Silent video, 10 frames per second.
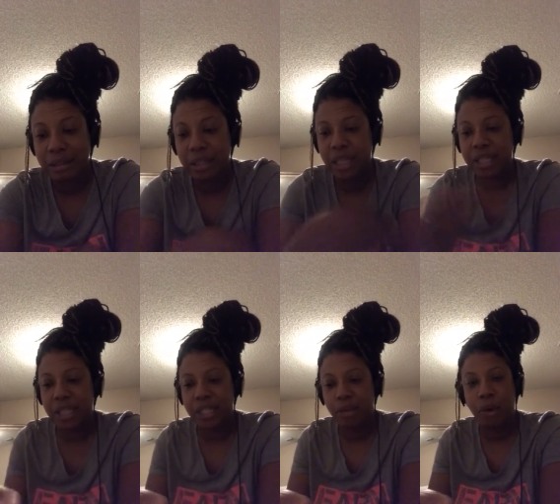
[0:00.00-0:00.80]
He
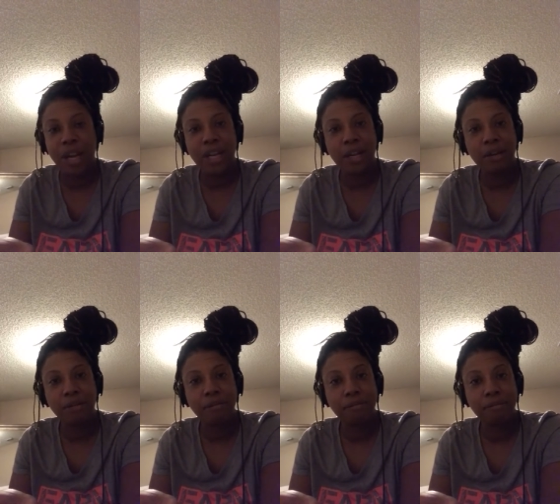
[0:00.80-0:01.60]
says it right here.
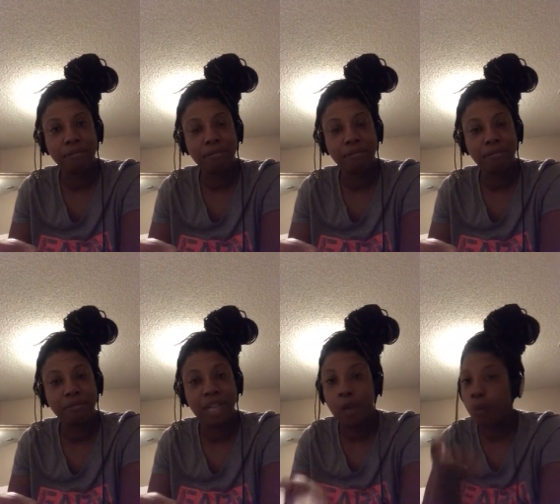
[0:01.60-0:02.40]

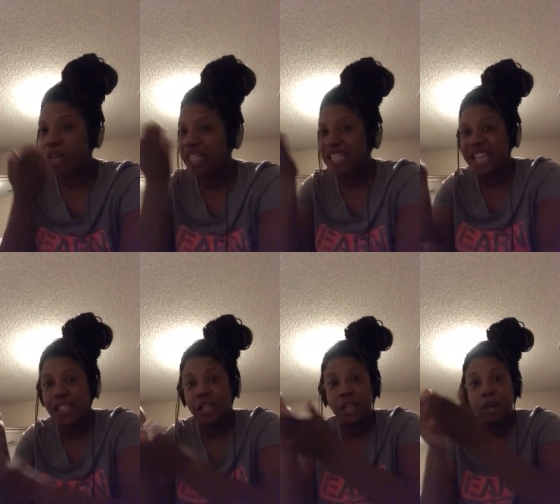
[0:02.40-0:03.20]
And when he
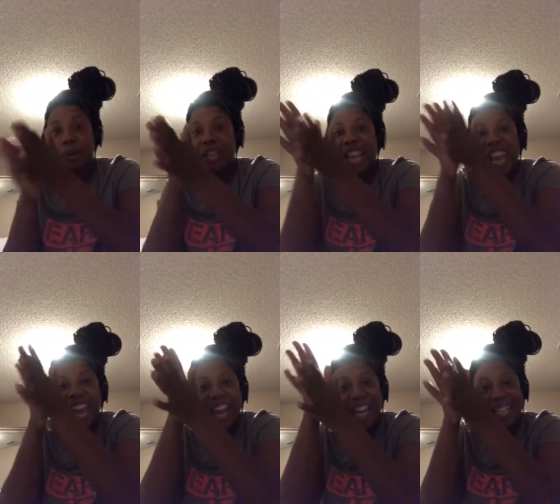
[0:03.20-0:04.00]
says, with the
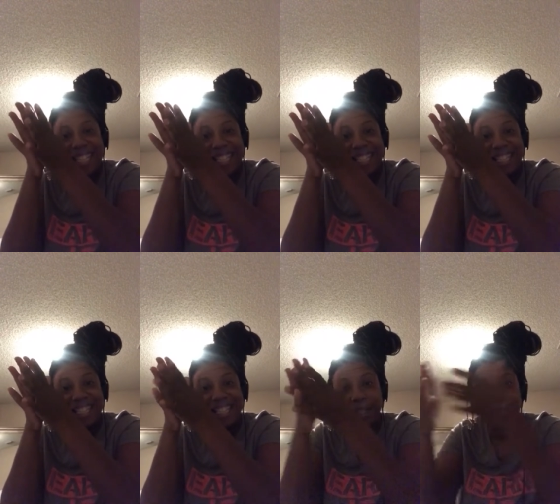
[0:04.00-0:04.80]
hands,
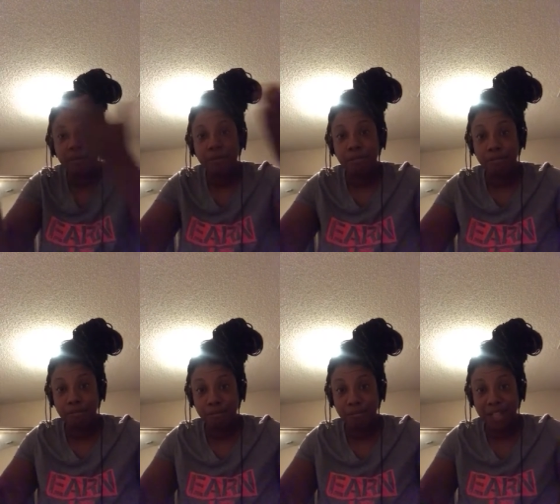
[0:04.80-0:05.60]

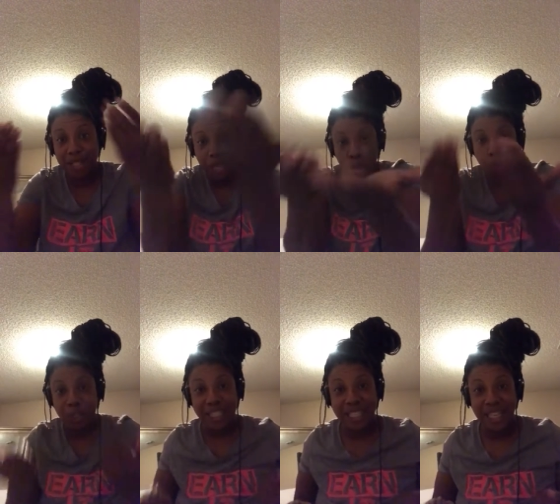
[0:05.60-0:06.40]
that's how you
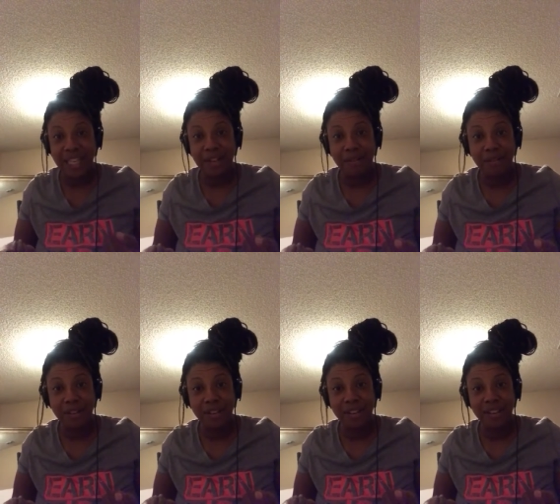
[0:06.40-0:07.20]
receive.
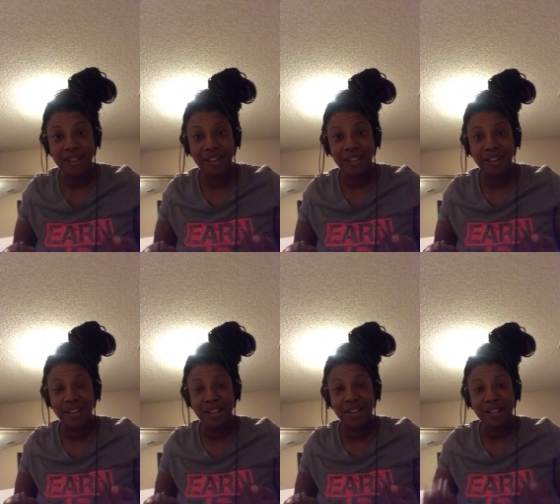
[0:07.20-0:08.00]

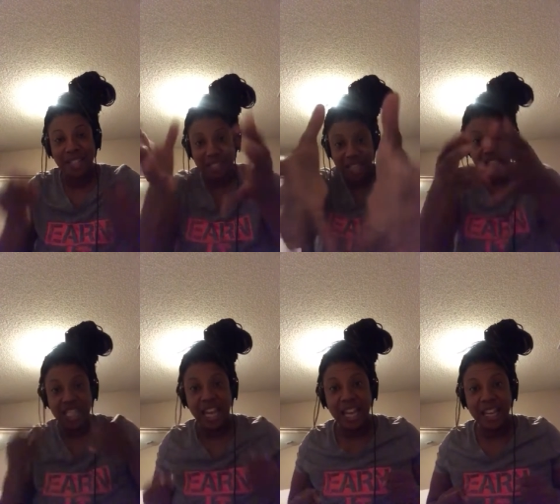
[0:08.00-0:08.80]
That's how you
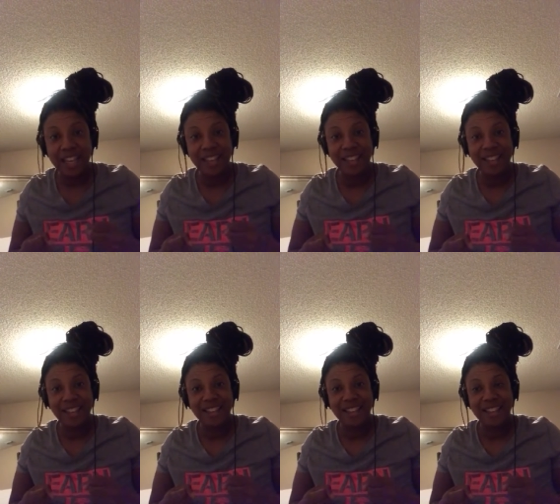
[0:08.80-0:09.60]
take.
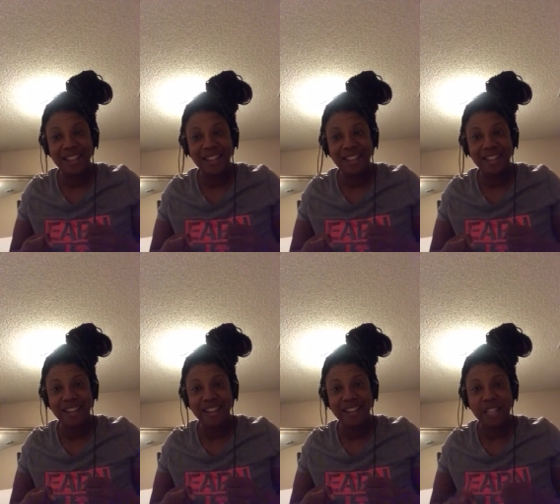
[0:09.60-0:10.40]

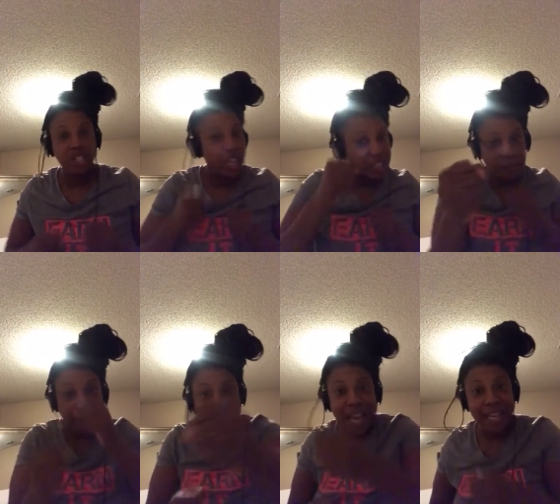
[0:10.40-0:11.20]
That's how you
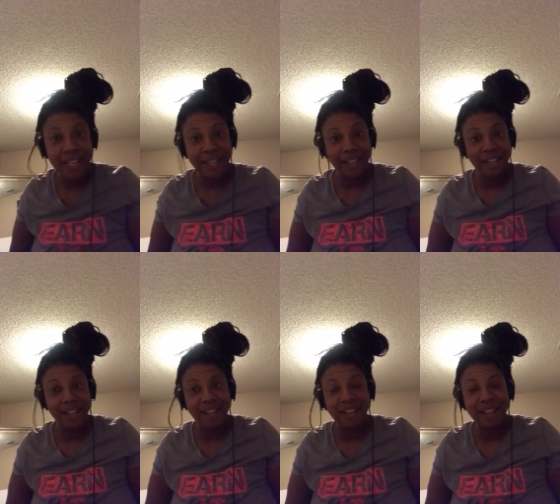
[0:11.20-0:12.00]
fight.
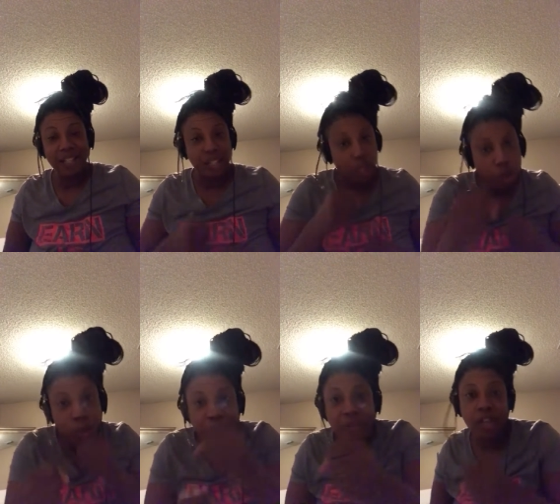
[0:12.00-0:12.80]
That's how you
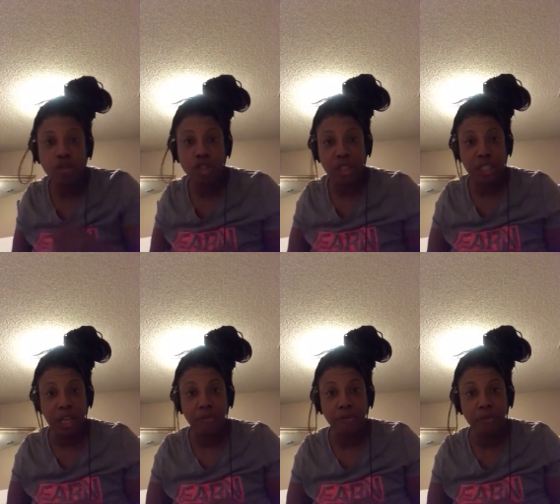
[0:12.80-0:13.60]
revenge
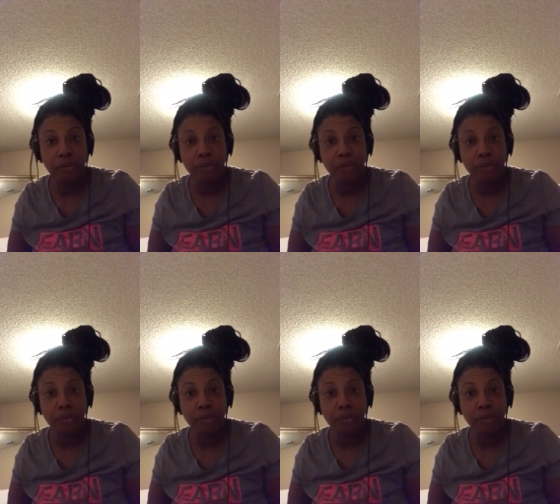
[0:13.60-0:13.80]
yourself.